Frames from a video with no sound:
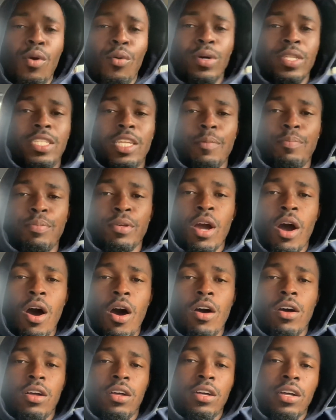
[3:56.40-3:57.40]
What's up,
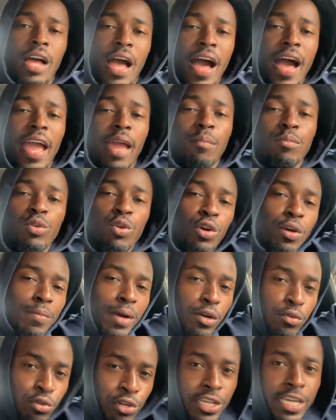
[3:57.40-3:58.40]
y'all? I am doing my
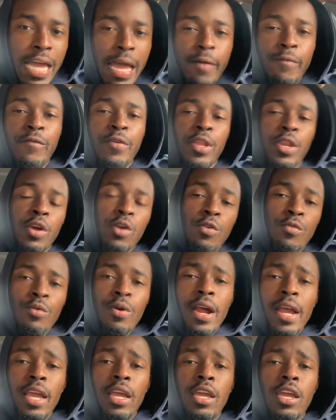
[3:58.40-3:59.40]
recap video
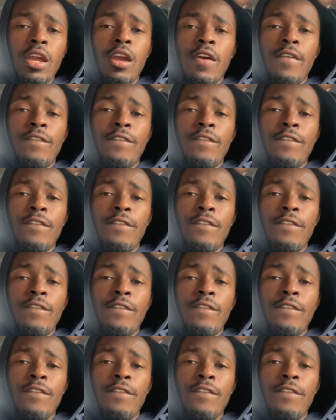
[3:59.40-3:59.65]
right here